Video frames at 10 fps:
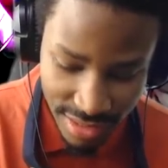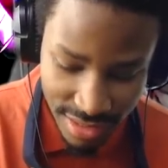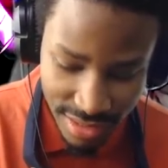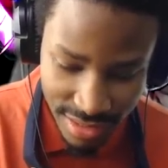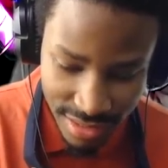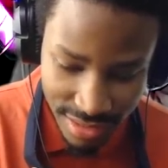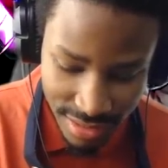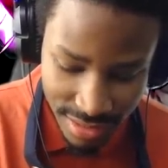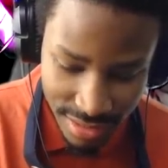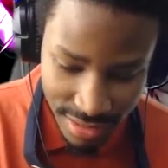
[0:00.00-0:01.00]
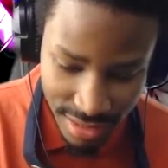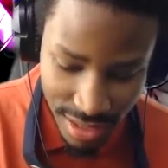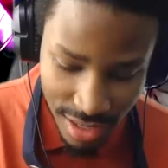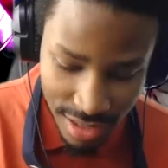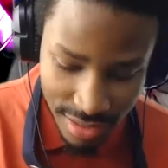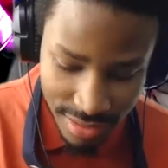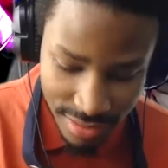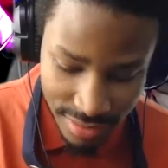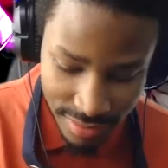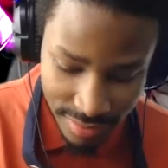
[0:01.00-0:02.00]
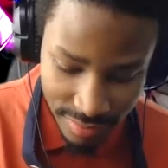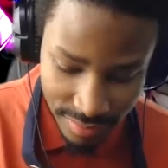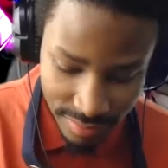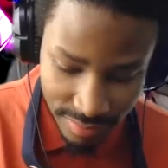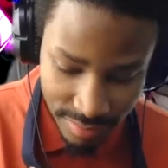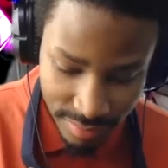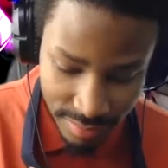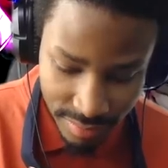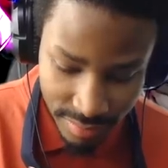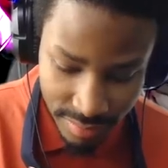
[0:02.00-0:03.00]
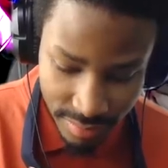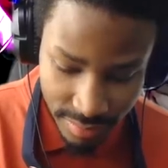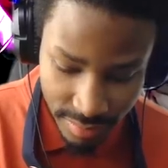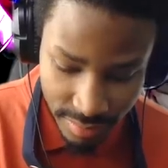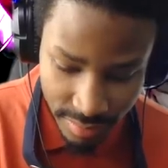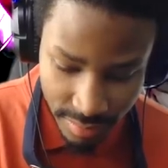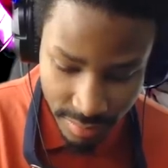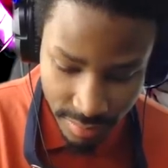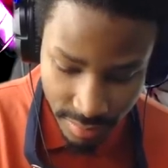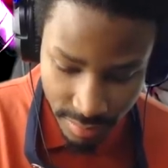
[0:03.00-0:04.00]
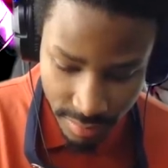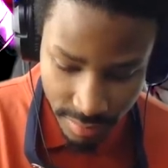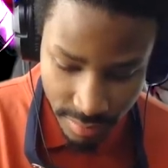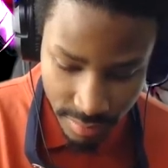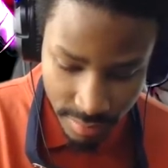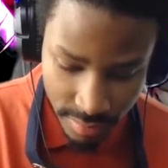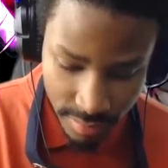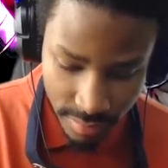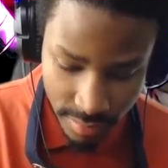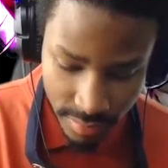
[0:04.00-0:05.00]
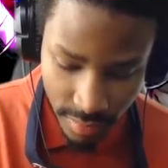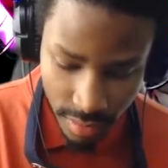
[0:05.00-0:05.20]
(no one is talking)